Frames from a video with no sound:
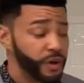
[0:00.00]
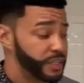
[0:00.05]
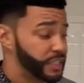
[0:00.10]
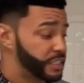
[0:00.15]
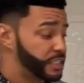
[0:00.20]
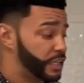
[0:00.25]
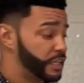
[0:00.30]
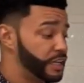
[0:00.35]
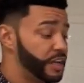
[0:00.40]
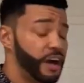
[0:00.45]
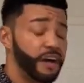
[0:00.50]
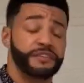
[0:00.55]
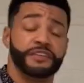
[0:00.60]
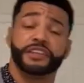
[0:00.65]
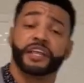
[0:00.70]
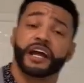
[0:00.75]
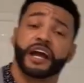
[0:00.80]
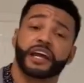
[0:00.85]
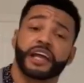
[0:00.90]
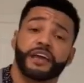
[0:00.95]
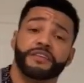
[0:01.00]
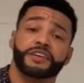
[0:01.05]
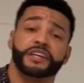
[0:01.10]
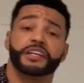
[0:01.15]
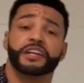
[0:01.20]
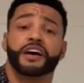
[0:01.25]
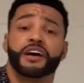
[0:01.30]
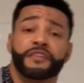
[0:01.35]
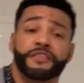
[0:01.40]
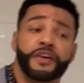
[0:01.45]
is enough. You think I gave you
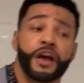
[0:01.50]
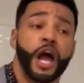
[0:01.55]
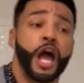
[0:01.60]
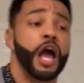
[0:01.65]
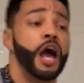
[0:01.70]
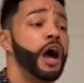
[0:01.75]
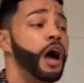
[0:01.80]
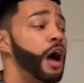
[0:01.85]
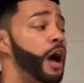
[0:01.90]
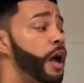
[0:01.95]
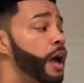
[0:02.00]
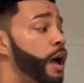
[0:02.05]
enough? Ha